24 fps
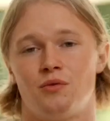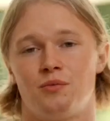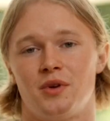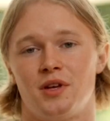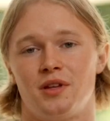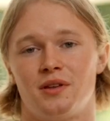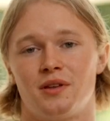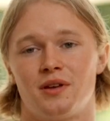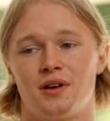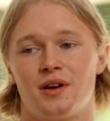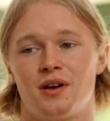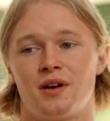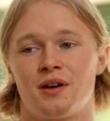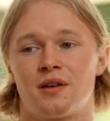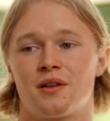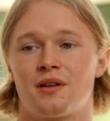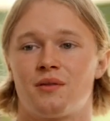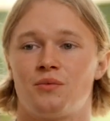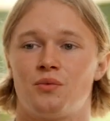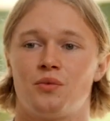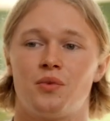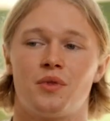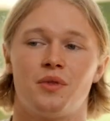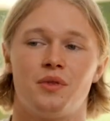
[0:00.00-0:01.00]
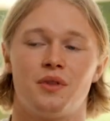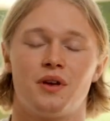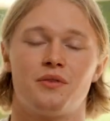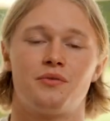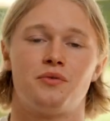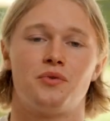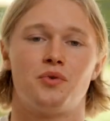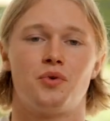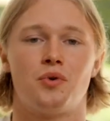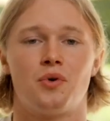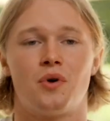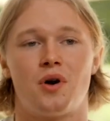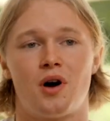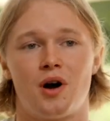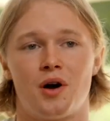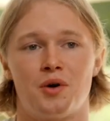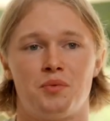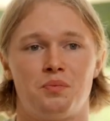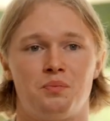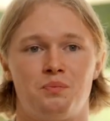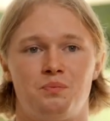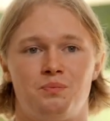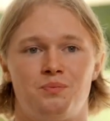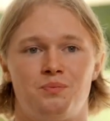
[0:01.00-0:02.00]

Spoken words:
would be there, and therefore I